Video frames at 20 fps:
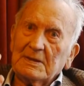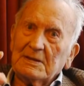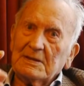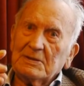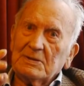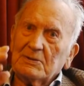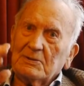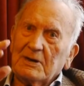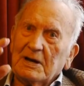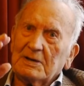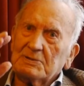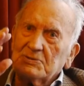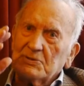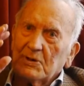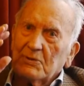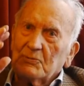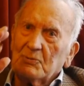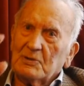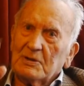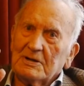You had to
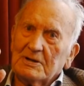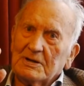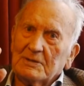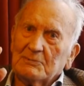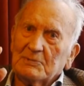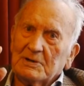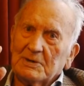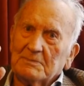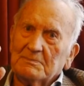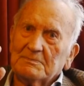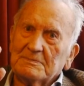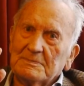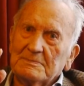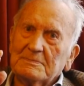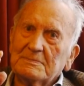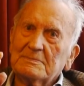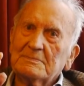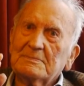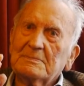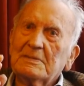go along with him,
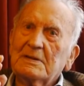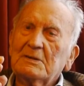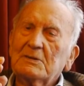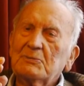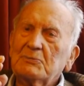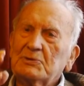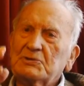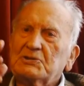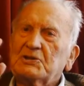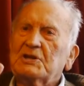which